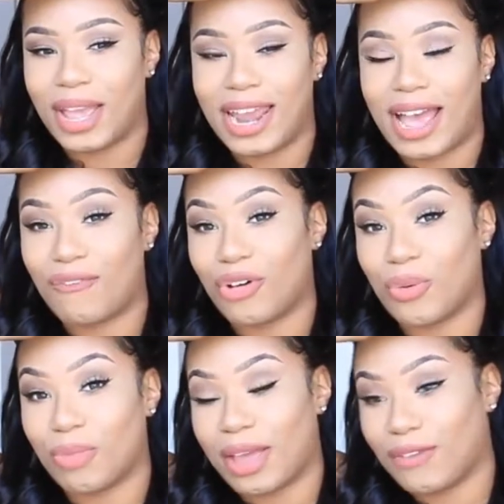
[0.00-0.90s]
bit have
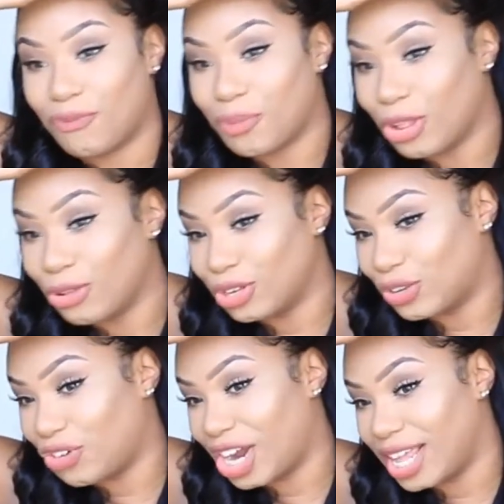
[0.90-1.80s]
fun with my
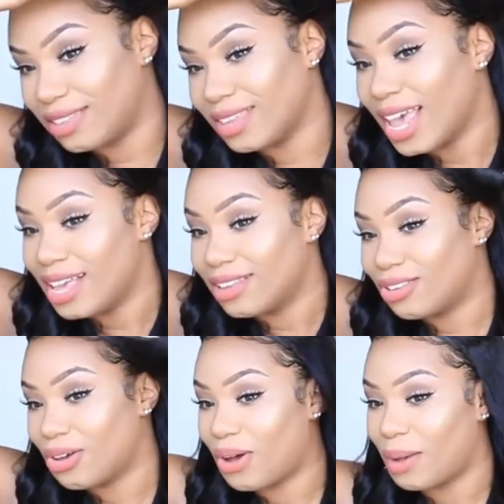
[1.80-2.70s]
closest friends
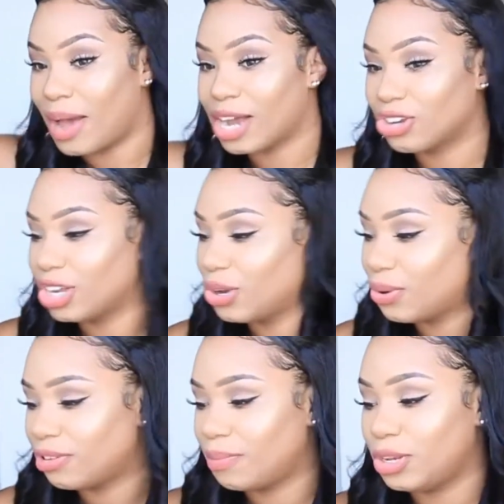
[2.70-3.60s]
so I'm actually
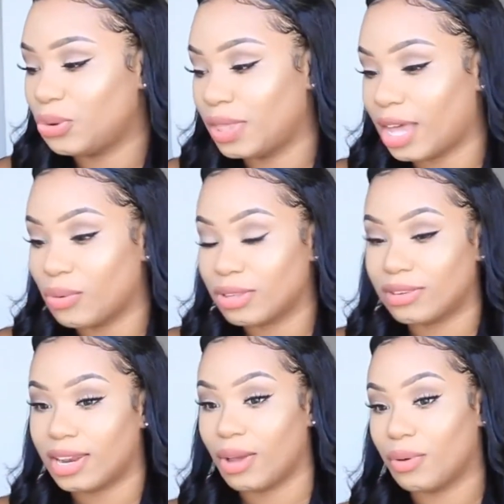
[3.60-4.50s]
going to be doing that
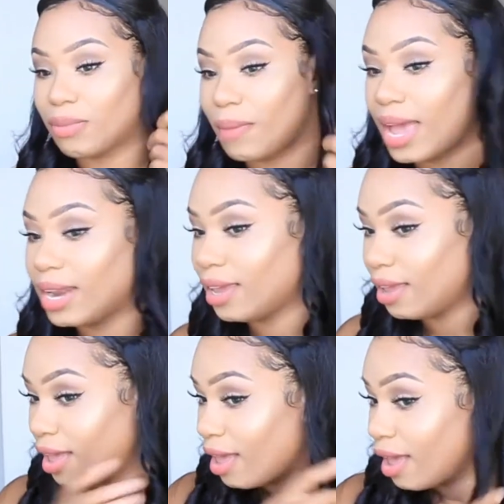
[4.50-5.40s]
today with
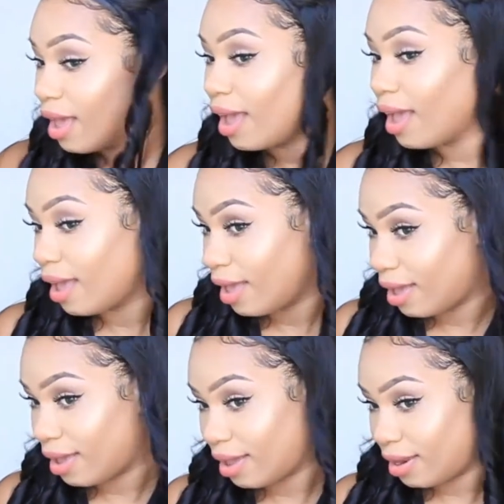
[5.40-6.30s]
Mannie
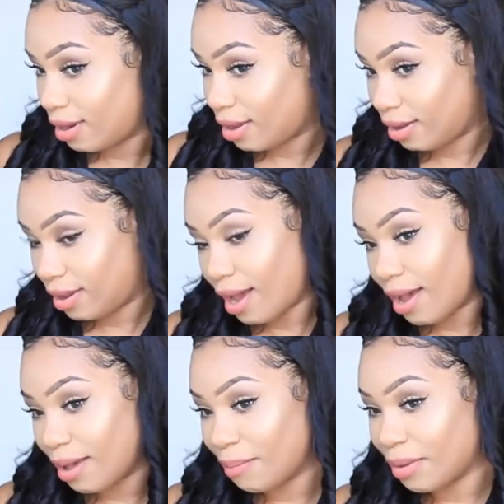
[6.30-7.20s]
and
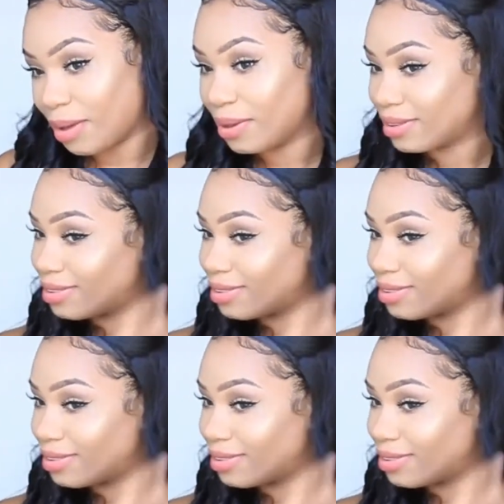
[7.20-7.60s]
yeah I'm, I'm